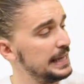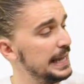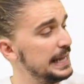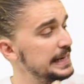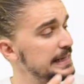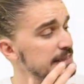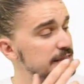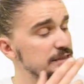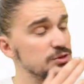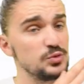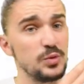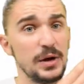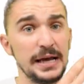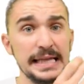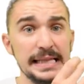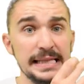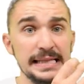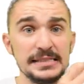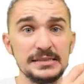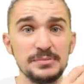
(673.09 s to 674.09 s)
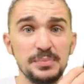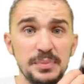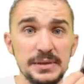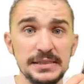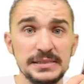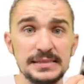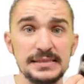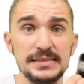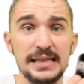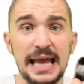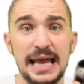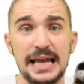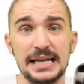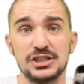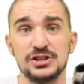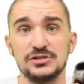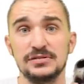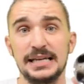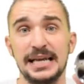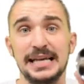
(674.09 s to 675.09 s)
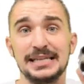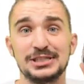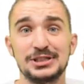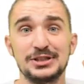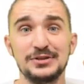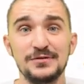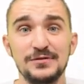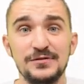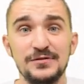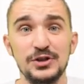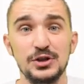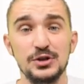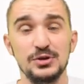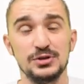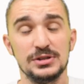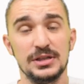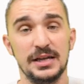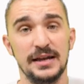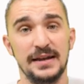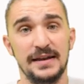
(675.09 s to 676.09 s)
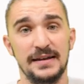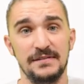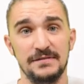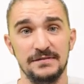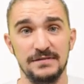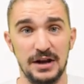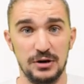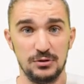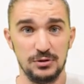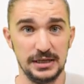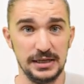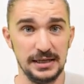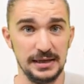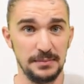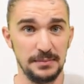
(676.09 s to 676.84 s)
And this is why this piston actually has confused very